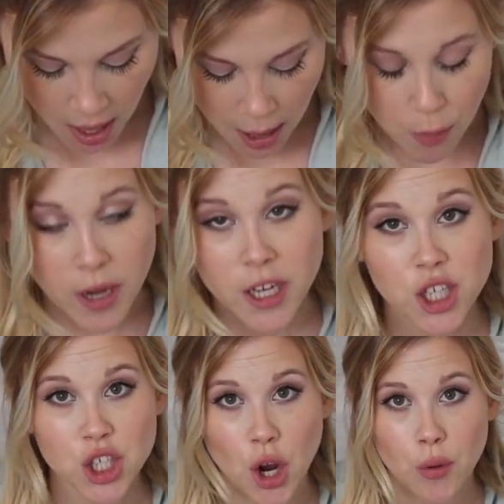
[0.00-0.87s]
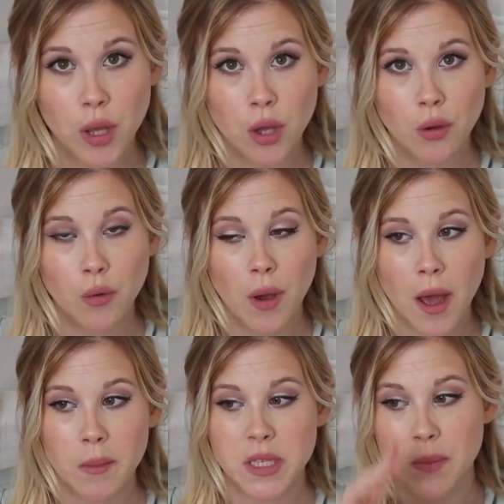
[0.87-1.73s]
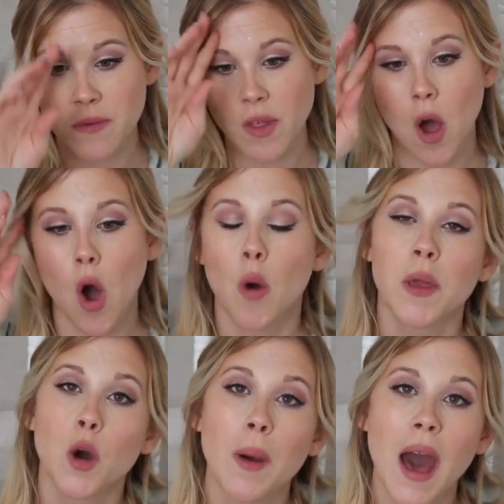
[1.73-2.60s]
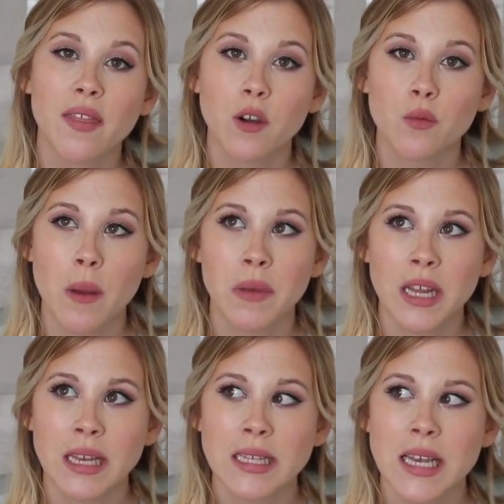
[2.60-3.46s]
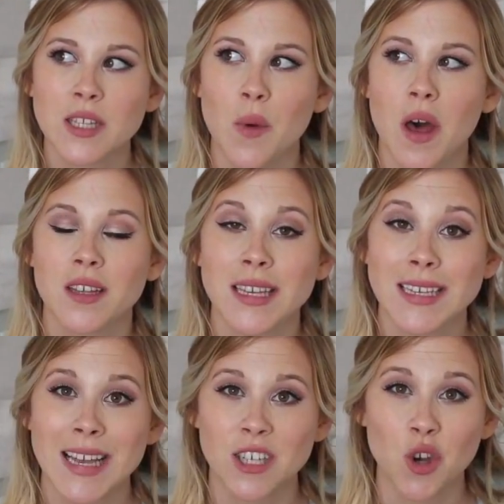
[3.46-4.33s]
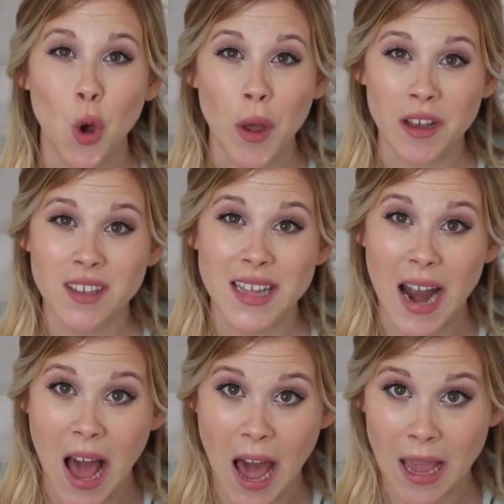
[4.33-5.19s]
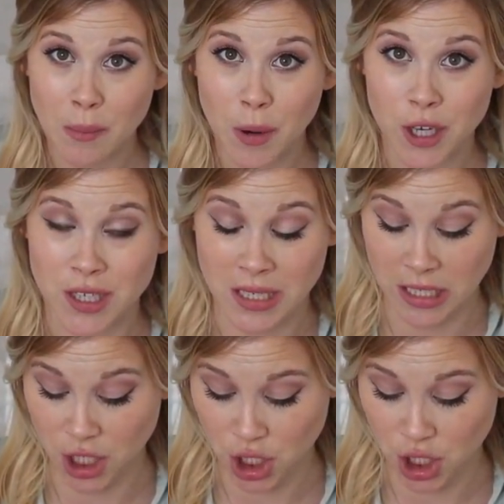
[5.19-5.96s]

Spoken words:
I want to show you some of the homeopathic remedies as well as the essential oils that I personally